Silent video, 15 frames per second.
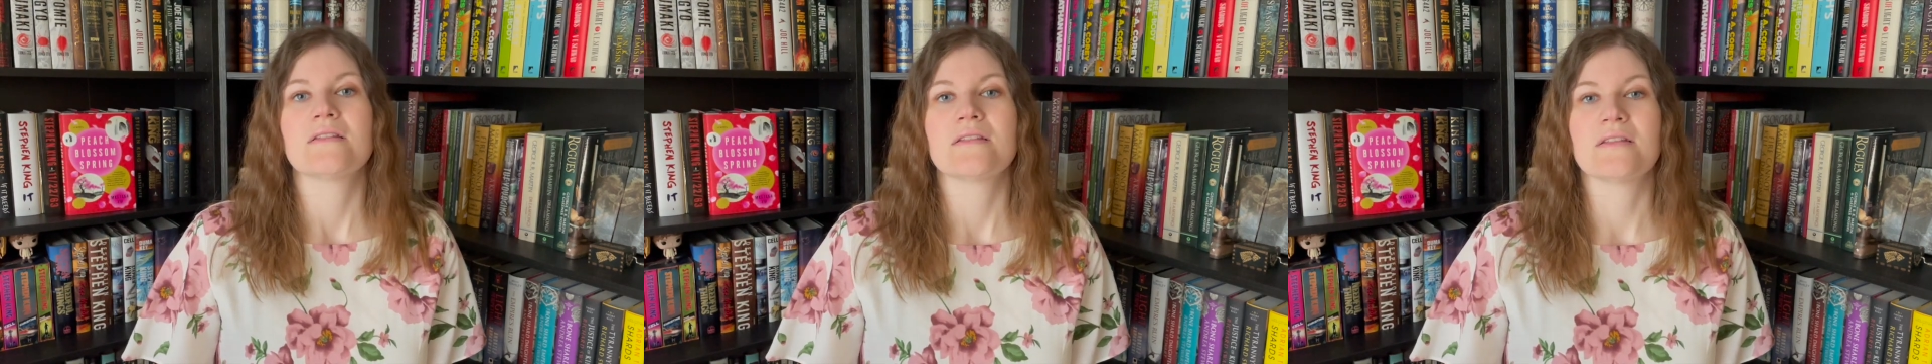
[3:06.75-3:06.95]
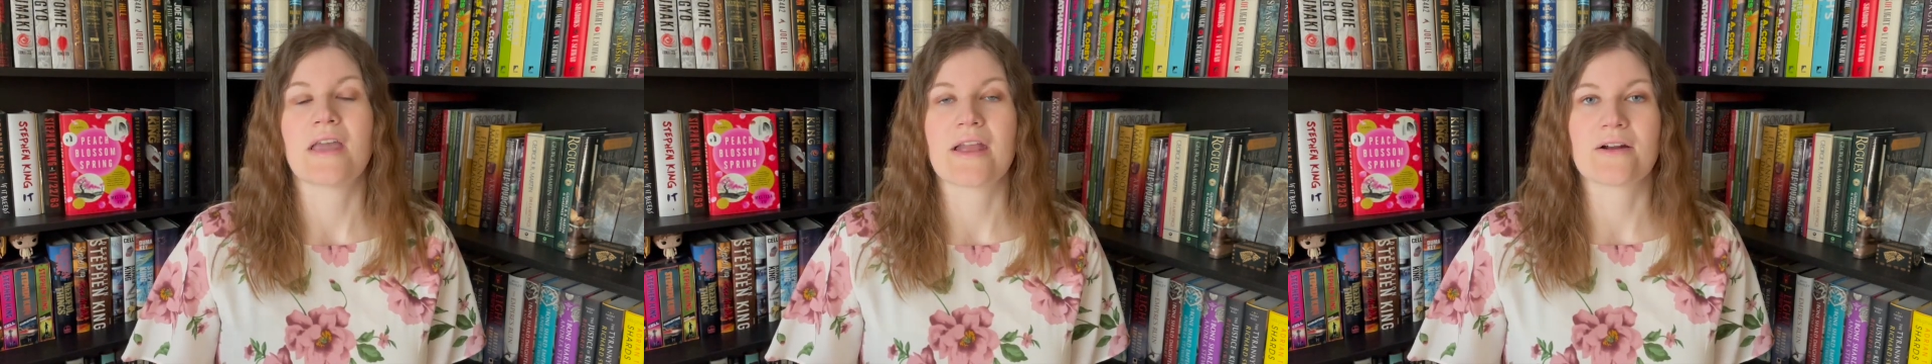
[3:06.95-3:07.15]

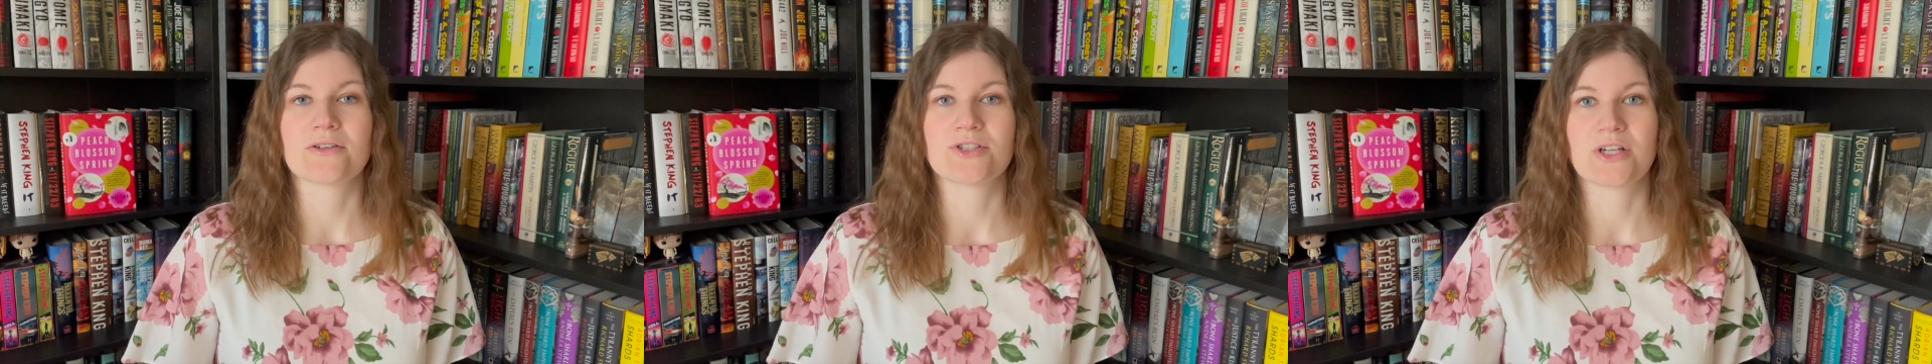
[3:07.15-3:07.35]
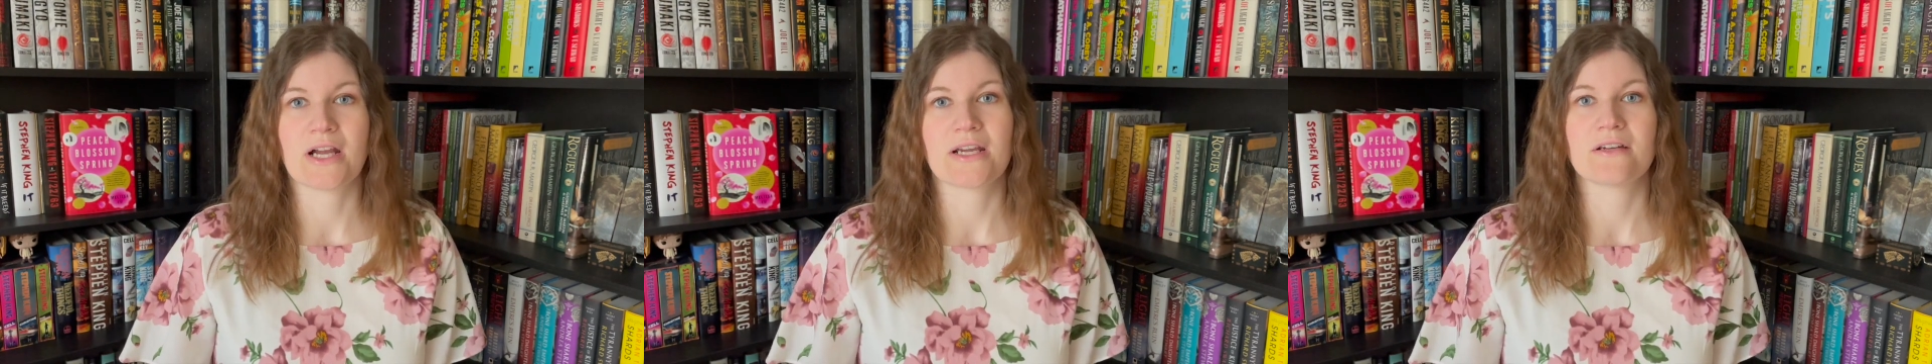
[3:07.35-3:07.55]
they are
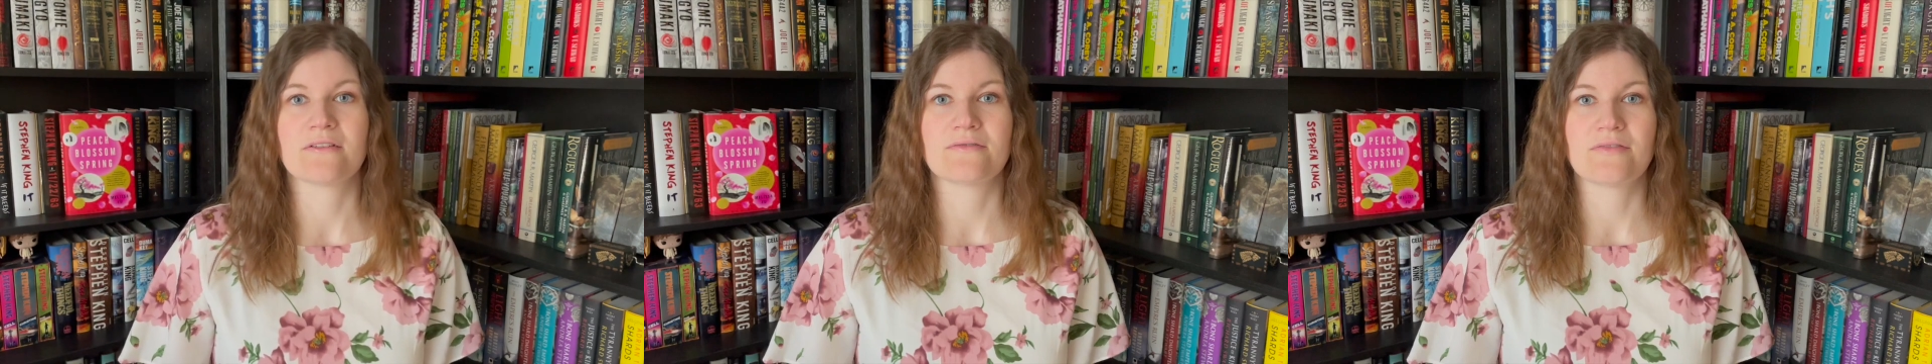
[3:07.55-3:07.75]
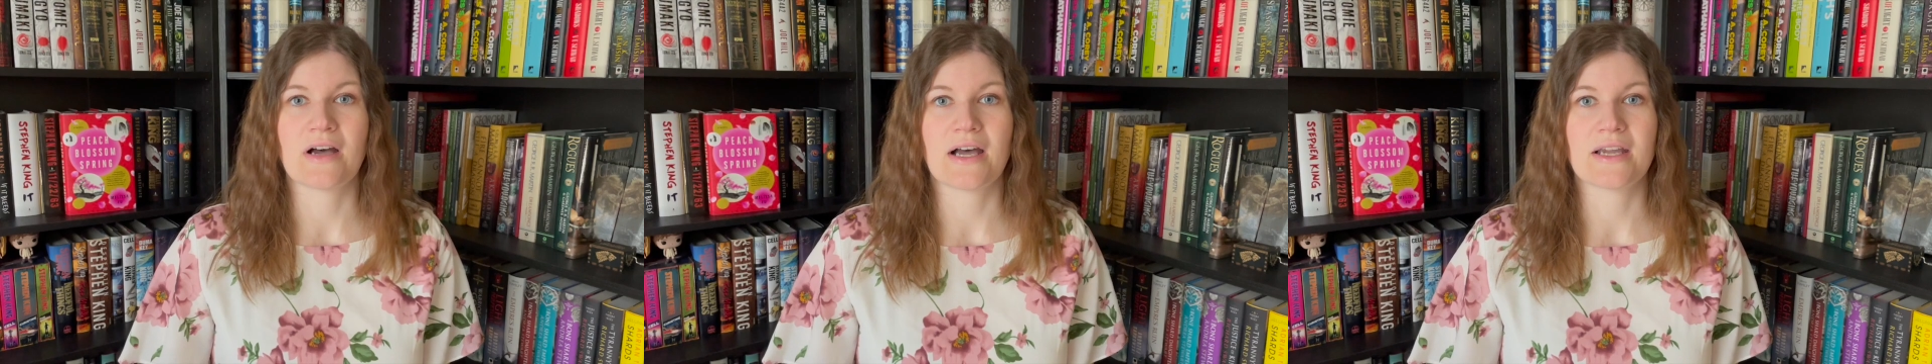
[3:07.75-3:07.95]
trying to
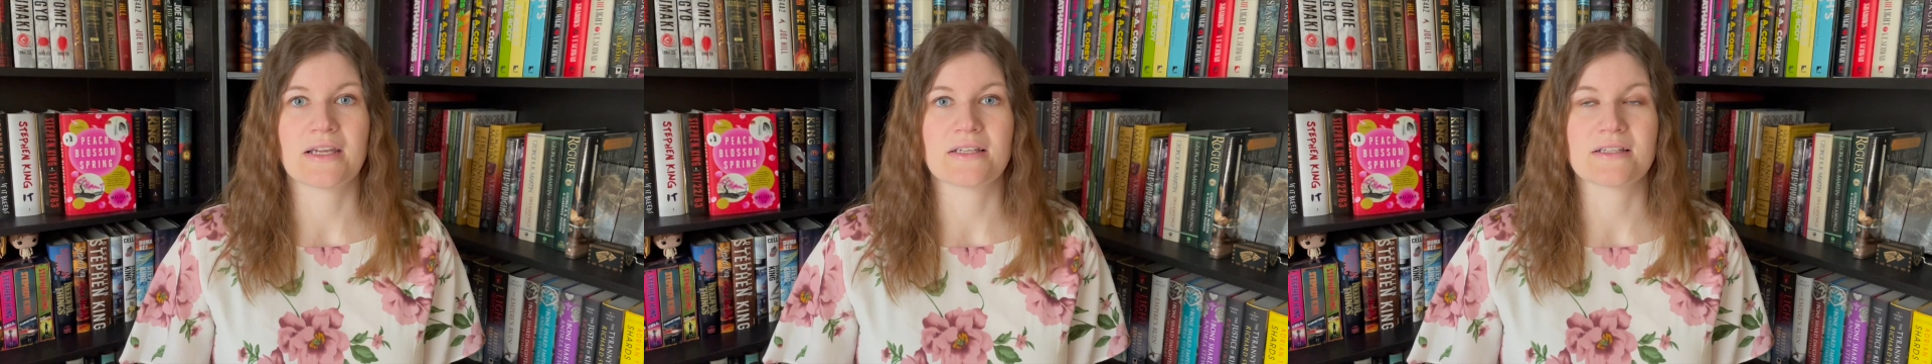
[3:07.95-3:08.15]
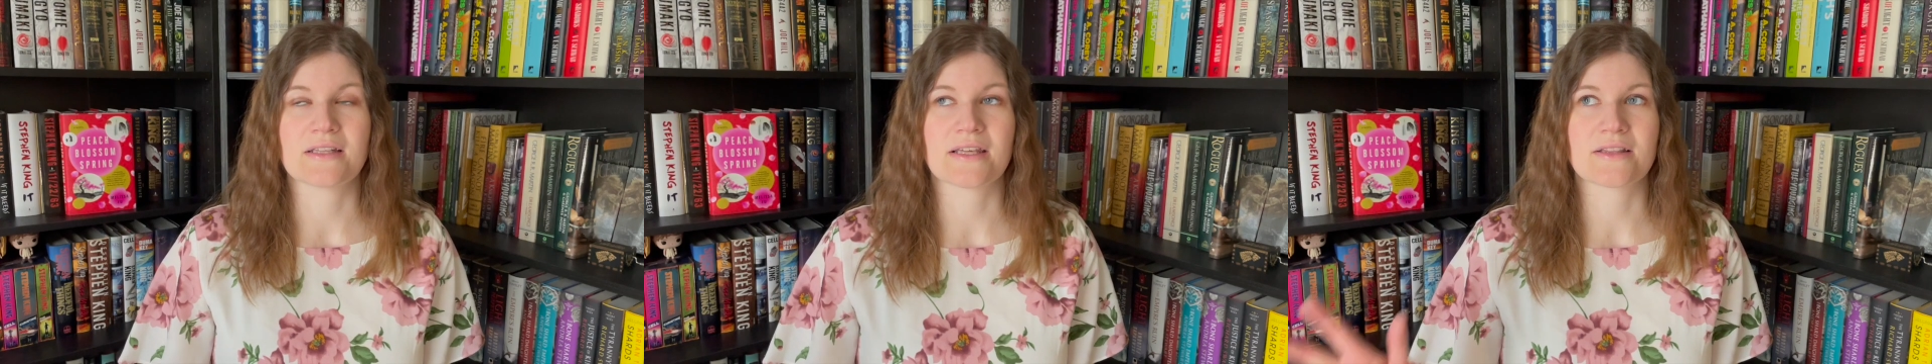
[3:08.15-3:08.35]

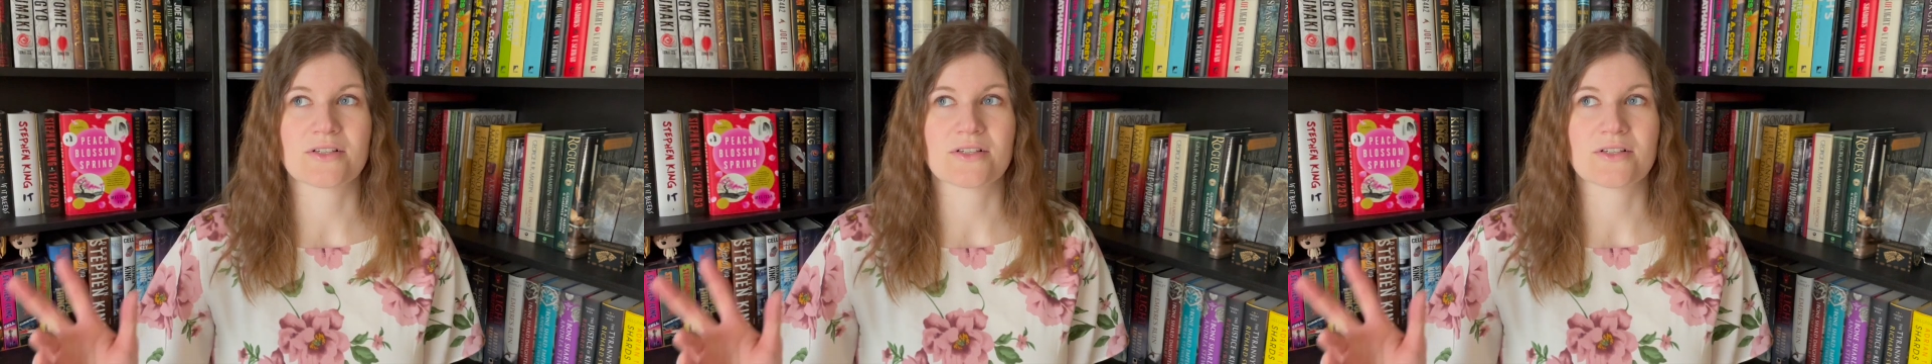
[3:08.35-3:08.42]
find, like,